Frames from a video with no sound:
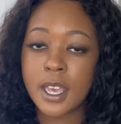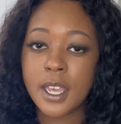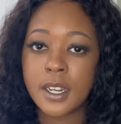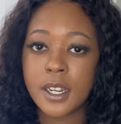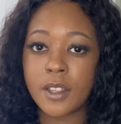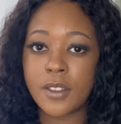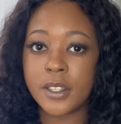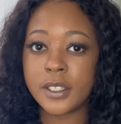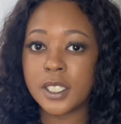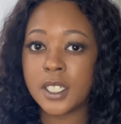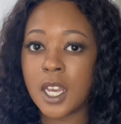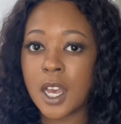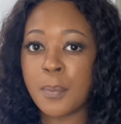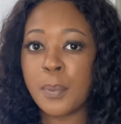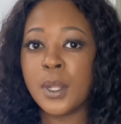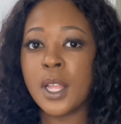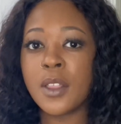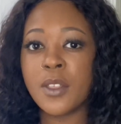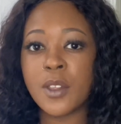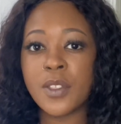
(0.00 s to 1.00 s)
Now there's a couple
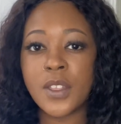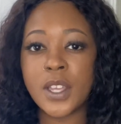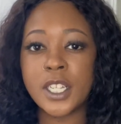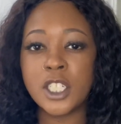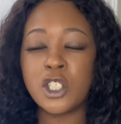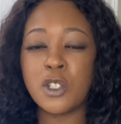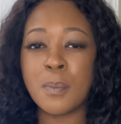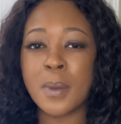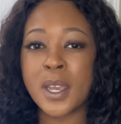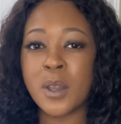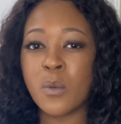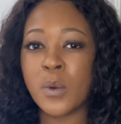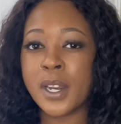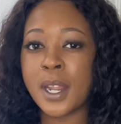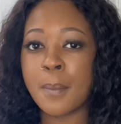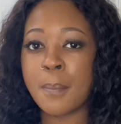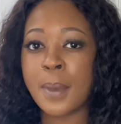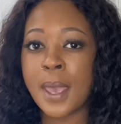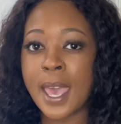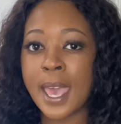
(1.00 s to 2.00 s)
other things you might want to
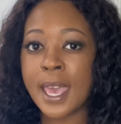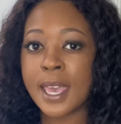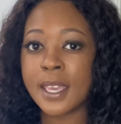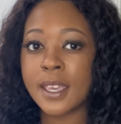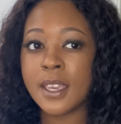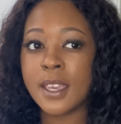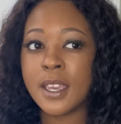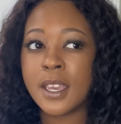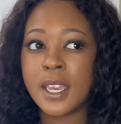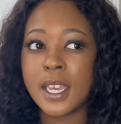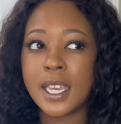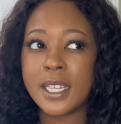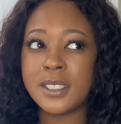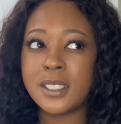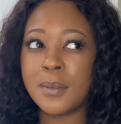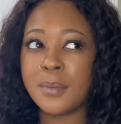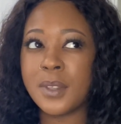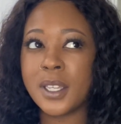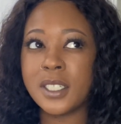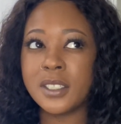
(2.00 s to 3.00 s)
pack and
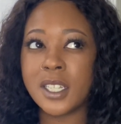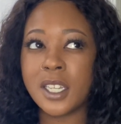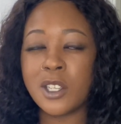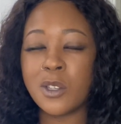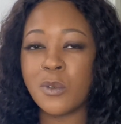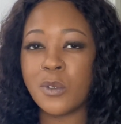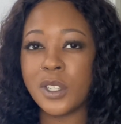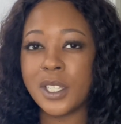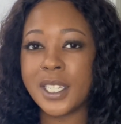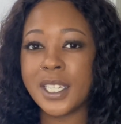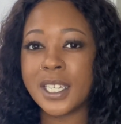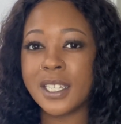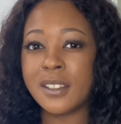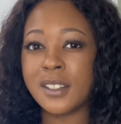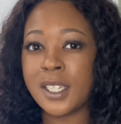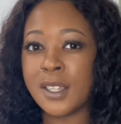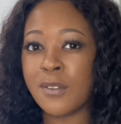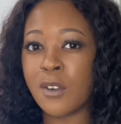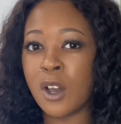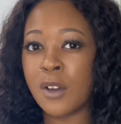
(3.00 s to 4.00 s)
some things that you really can
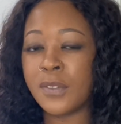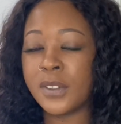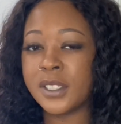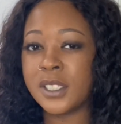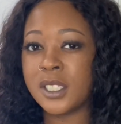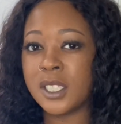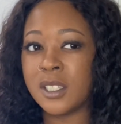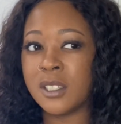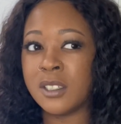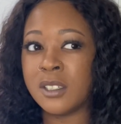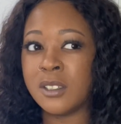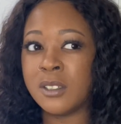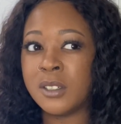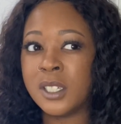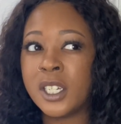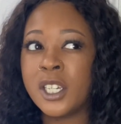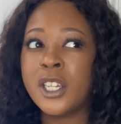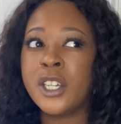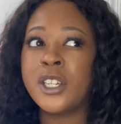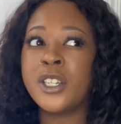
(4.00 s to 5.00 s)
leave off until
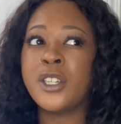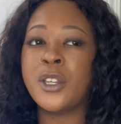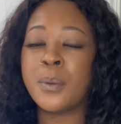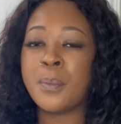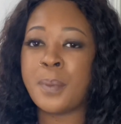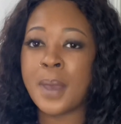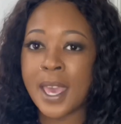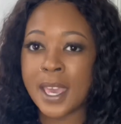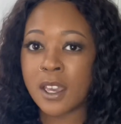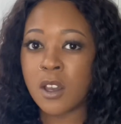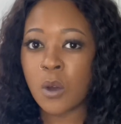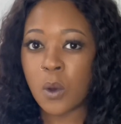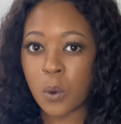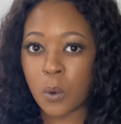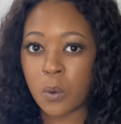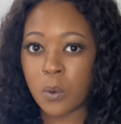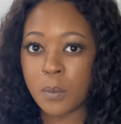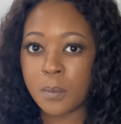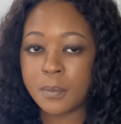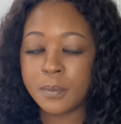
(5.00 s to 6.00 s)
you're back
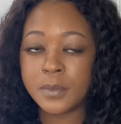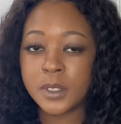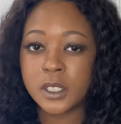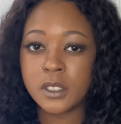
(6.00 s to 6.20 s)
home.